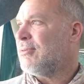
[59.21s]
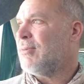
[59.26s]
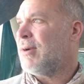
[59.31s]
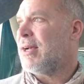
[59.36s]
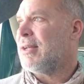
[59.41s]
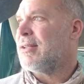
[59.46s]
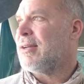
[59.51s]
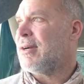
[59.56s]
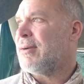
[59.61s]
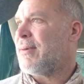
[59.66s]

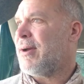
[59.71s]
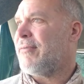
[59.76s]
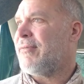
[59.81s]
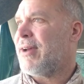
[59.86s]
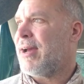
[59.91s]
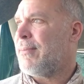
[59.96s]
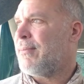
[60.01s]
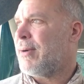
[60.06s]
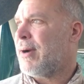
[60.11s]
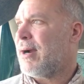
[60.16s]
When I talk about
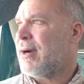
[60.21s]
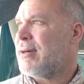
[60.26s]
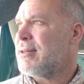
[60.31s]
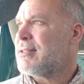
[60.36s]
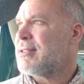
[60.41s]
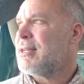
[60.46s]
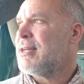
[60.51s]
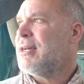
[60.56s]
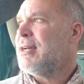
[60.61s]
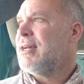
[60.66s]

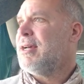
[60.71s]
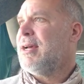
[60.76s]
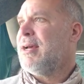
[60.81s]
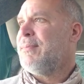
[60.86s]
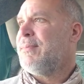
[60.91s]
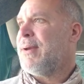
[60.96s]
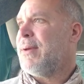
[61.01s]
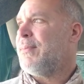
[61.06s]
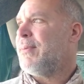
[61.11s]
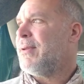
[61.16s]
vampires,
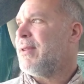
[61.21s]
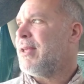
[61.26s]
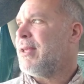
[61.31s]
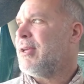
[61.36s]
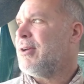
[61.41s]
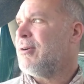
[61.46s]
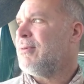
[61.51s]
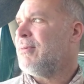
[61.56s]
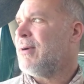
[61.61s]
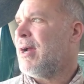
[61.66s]
people that
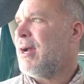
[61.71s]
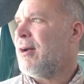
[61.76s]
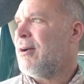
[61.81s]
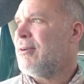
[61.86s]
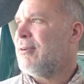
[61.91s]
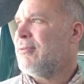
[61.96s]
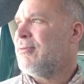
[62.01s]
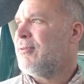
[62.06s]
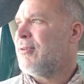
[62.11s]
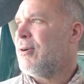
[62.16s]
you're
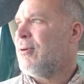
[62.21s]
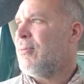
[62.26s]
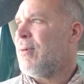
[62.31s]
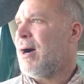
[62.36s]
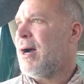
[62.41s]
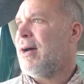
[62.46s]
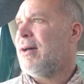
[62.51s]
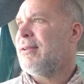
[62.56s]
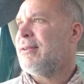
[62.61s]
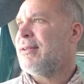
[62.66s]
around for a
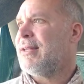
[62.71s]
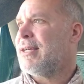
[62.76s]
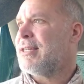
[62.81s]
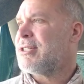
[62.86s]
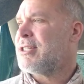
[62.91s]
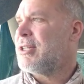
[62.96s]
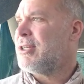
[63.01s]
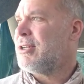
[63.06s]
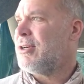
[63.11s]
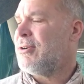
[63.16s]
while, and
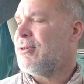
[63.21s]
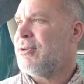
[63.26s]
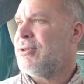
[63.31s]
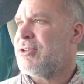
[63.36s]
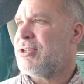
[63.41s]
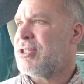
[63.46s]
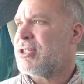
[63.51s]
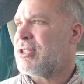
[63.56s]
next thing you know, you